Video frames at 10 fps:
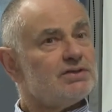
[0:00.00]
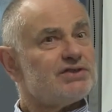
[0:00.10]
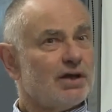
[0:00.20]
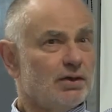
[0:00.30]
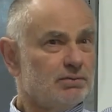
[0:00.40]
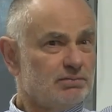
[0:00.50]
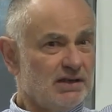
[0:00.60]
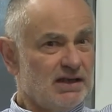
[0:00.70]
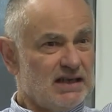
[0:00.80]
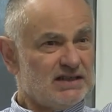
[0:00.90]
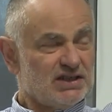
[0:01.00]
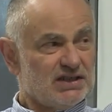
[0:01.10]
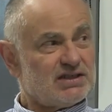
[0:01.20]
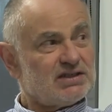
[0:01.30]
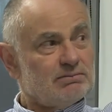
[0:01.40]
So in
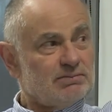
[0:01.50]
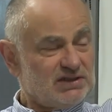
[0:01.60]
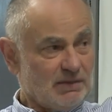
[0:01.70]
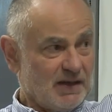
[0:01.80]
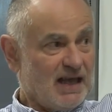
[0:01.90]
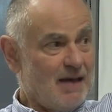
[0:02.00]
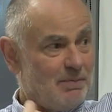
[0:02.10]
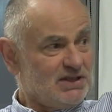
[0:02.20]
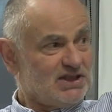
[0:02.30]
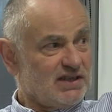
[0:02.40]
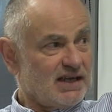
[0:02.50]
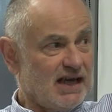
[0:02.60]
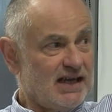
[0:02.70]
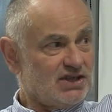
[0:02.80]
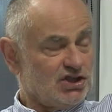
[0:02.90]
essence, something happens in the
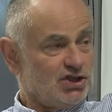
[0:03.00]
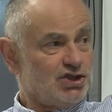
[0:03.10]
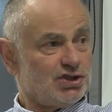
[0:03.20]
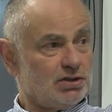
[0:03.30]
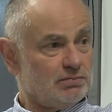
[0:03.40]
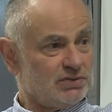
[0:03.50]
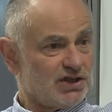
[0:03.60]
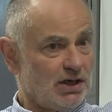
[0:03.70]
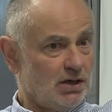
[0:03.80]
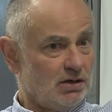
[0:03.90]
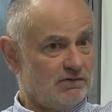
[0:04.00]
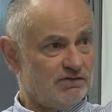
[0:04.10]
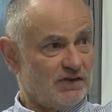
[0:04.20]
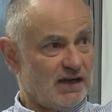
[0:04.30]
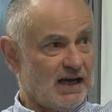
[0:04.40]
gut in terms
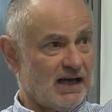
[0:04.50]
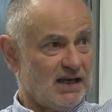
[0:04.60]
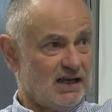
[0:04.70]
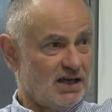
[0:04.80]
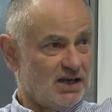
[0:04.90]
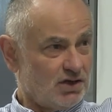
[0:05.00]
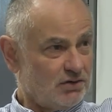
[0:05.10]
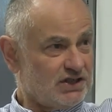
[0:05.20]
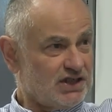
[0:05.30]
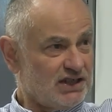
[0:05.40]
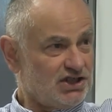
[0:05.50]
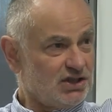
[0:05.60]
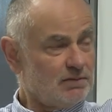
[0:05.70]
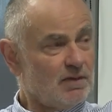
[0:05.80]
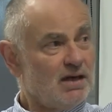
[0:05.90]
of an
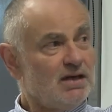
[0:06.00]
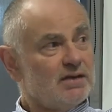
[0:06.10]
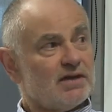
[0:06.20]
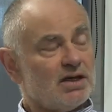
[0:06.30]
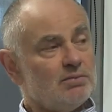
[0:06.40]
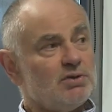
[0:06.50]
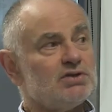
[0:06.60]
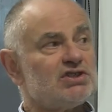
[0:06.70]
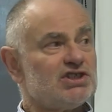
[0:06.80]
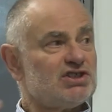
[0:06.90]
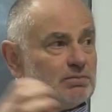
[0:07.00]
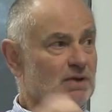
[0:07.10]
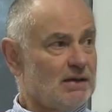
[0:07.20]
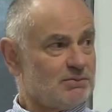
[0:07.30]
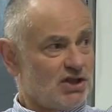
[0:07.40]
irritation. The immune
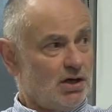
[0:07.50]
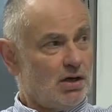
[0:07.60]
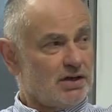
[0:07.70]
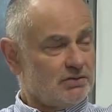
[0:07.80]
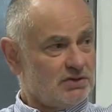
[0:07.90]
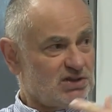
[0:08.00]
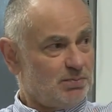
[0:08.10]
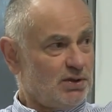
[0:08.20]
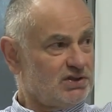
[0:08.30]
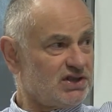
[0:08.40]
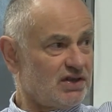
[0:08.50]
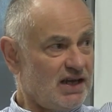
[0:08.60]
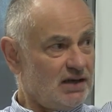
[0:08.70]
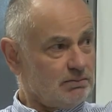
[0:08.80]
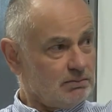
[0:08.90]
system comes along and responds to
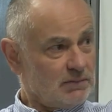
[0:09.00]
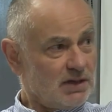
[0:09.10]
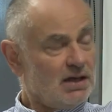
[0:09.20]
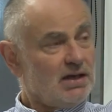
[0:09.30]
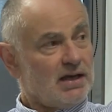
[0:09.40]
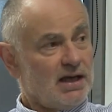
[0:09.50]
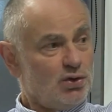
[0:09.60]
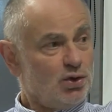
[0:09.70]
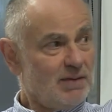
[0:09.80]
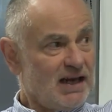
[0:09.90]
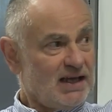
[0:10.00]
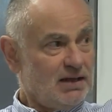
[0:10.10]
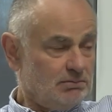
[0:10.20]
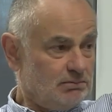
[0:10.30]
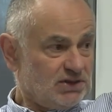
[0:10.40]
that. And
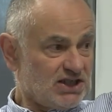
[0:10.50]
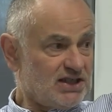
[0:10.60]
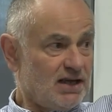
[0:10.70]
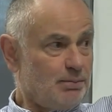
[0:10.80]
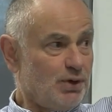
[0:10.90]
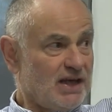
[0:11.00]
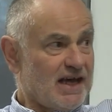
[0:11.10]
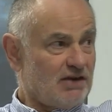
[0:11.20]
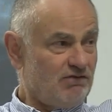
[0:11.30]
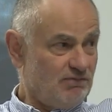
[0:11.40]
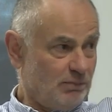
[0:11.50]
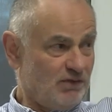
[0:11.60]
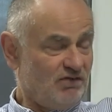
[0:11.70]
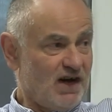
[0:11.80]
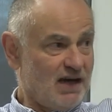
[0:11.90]
normally, just like putting out
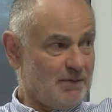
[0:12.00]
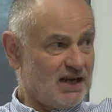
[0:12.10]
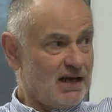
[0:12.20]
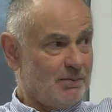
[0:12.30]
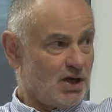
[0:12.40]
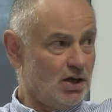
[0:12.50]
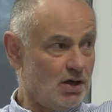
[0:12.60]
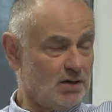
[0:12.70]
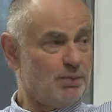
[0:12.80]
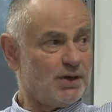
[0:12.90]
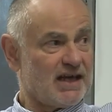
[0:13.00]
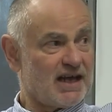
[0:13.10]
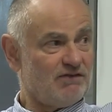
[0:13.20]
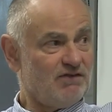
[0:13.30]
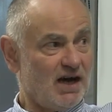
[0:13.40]
the fireman coming along and putting
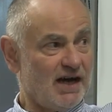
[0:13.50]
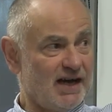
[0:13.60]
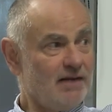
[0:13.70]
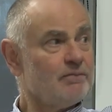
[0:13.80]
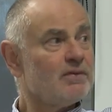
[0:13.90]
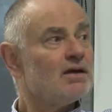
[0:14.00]
out a fire,